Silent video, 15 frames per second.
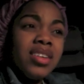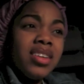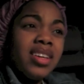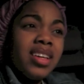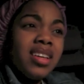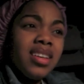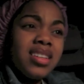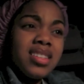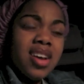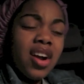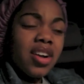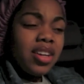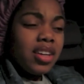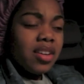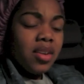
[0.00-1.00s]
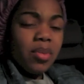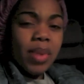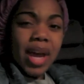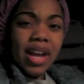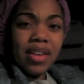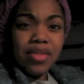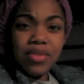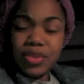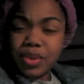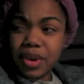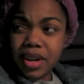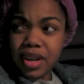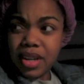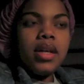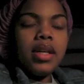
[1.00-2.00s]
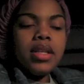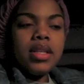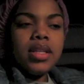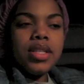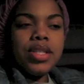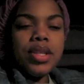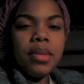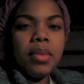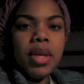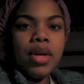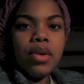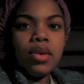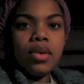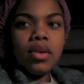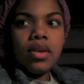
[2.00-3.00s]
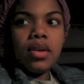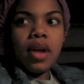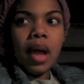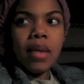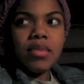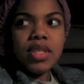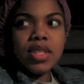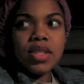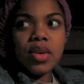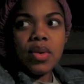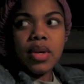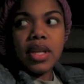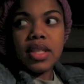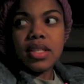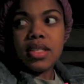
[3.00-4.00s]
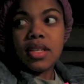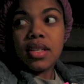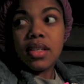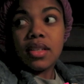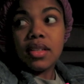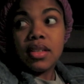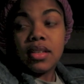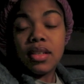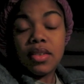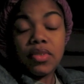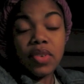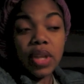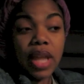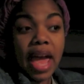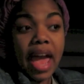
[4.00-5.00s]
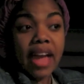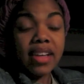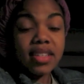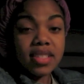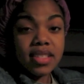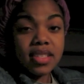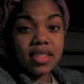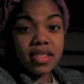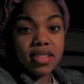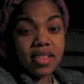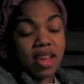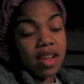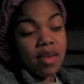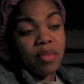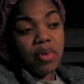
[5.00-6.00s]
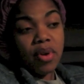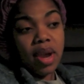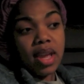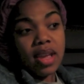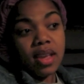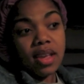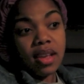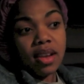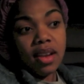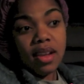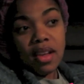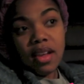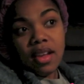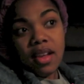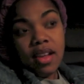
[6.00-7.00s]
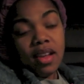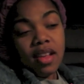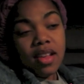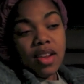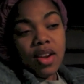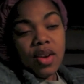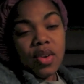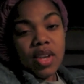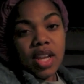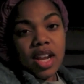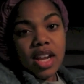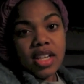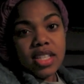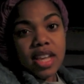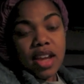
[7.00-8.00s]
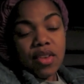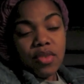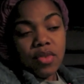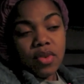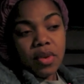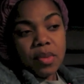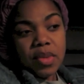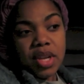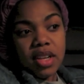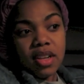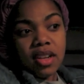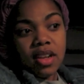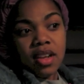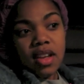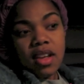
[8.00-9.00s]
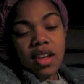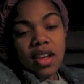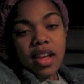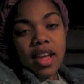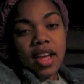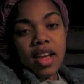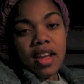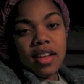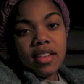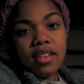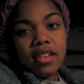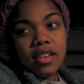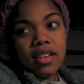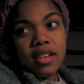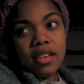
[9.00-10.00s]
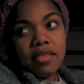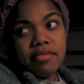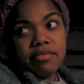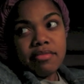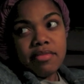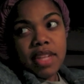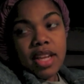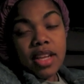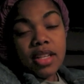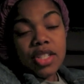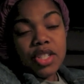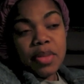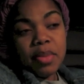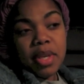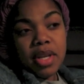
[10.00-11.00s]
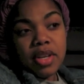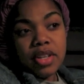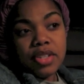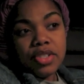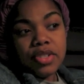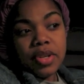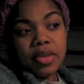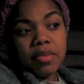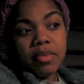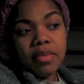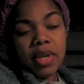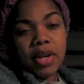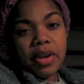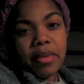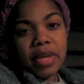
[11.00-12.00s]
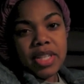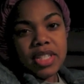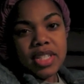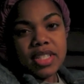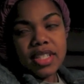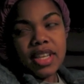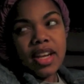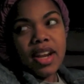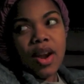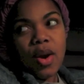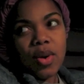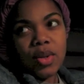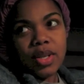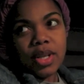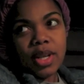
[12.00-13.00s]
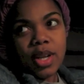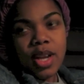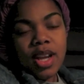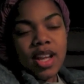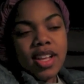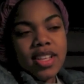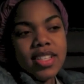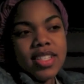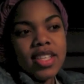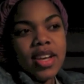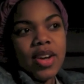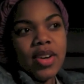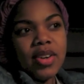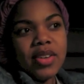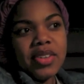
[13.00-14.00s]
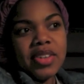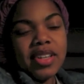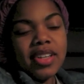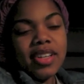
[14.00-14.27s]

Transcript: it's hard to go back and forth. It should be cool. I'm just going to relax and take a break and, you know, get out of town for a minute. And, yeah, it should be a good trip. My grandma, she's getting older, so